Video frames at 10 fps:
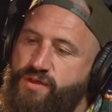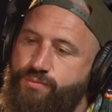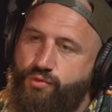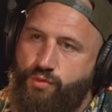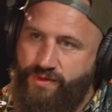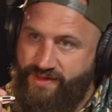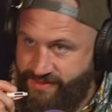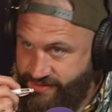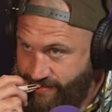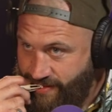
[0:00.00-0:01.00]
you brought with
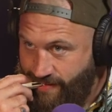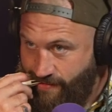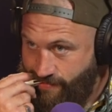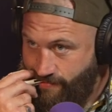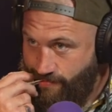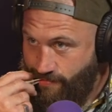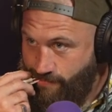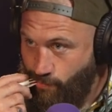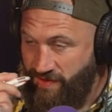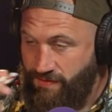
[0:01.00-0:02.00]
us today then?
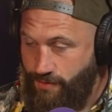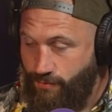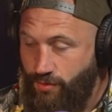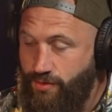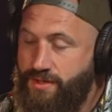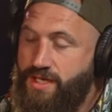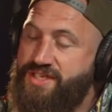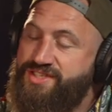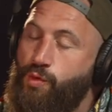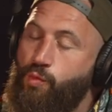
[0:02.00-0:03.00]
With you? What?
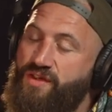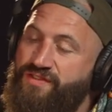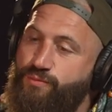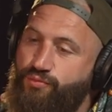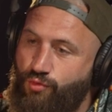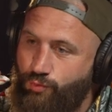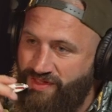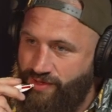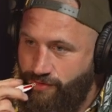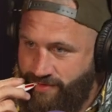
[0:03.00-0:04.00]
So what have you brought
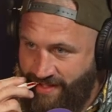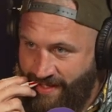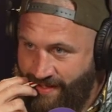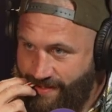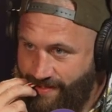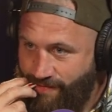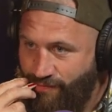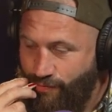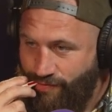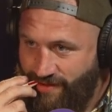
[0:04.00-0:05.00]
with you today? For you.
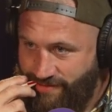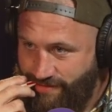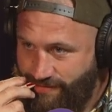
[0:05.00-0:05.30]
For us. It.